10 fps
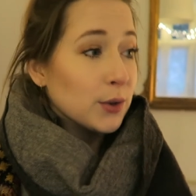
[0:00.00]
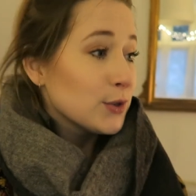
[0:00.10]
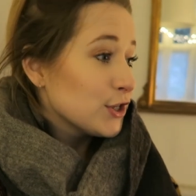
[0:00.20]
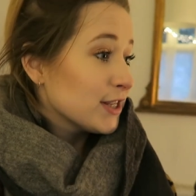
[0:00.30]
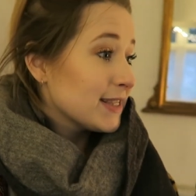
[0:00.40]

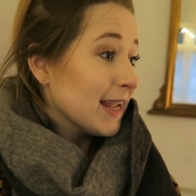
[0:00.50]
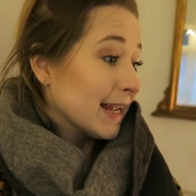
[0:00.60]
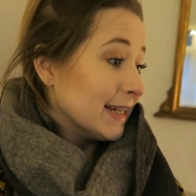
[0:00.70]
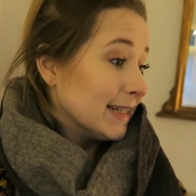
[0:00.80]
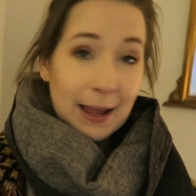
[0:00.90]
Who do you
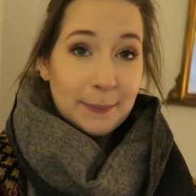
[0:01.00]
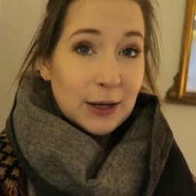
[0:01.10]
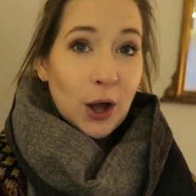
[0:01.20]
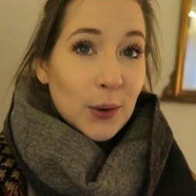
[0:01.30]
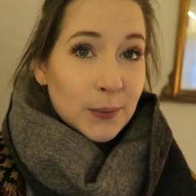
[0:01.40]
see? Let
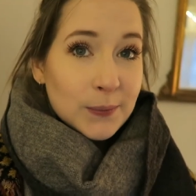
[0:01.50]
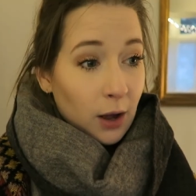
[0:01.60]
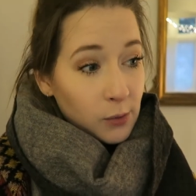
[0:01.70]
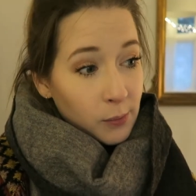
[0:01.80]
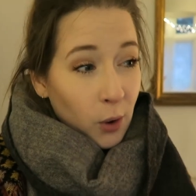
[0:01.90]
me know.
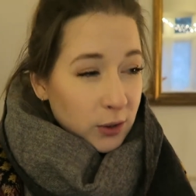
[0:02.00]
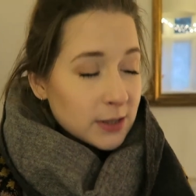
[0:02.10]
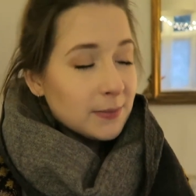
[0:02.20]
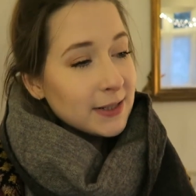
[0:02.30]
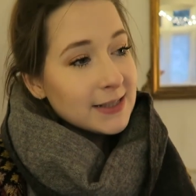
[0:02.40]
I will
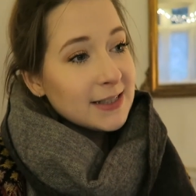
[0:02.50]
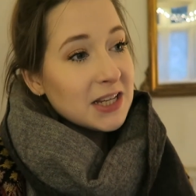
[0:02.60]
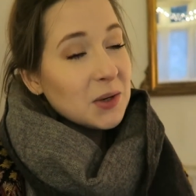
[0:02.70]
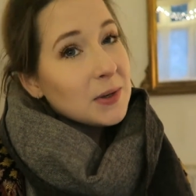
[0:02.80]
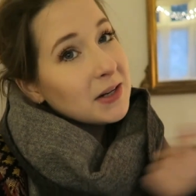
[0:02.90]
possibly
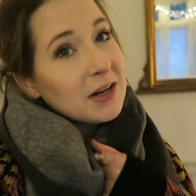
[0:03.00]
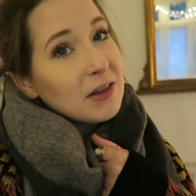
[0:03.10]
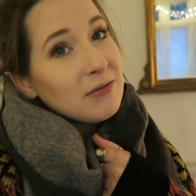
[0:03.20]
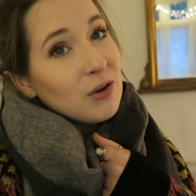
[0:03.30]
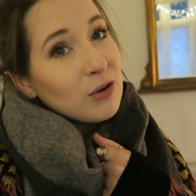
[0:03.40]
see you in
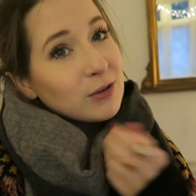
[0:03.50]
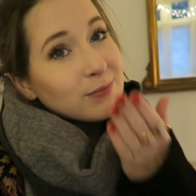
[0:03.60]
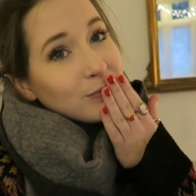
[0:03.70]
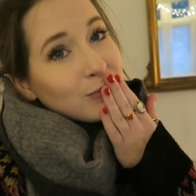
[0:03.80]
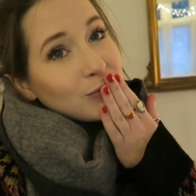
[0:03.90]
another vlog.
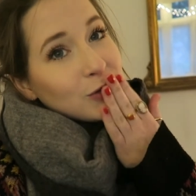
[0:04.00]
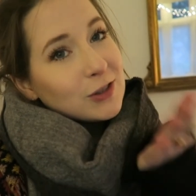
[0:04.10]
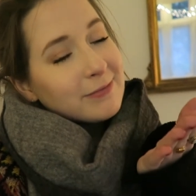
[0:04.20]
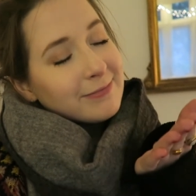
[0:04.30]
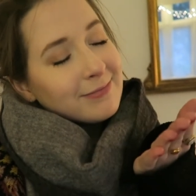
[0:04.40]

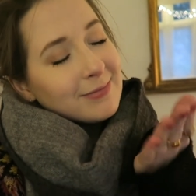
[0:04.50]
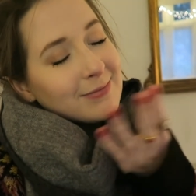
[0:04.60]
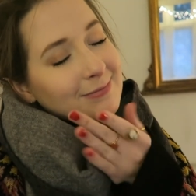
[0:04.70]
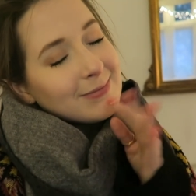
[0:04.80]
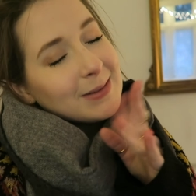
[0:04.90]

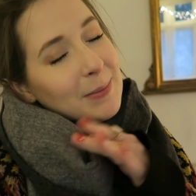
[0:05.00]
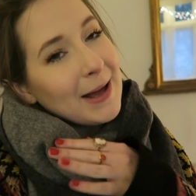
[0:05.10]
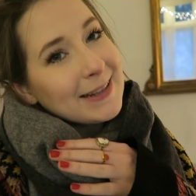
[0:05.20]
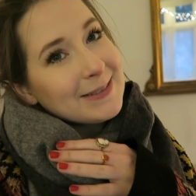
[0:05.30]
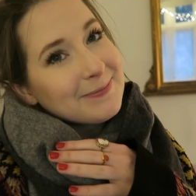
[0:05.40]

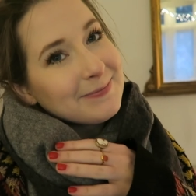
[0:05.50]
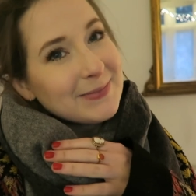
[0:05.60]
Goodbye.